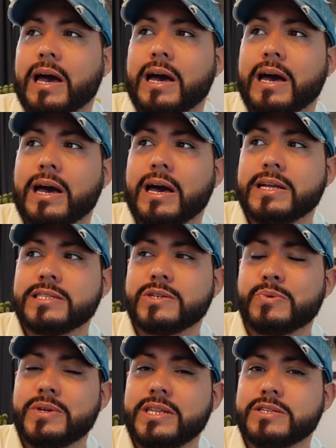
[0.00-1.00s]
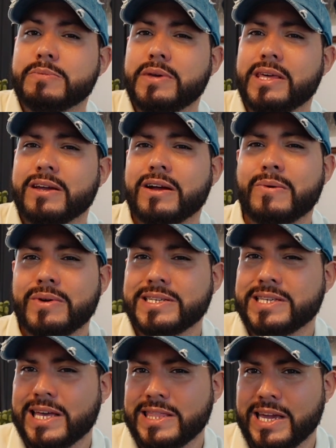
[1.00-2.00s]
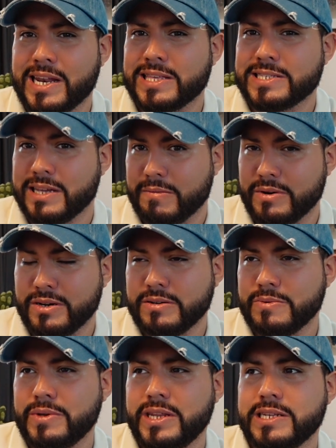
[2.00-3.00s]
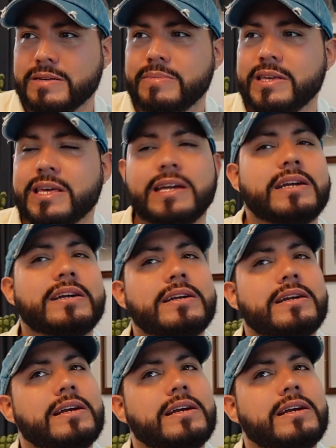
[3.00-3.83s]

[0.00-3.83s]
until we need to be there. I wanna say at the end of the summer, we need to be there.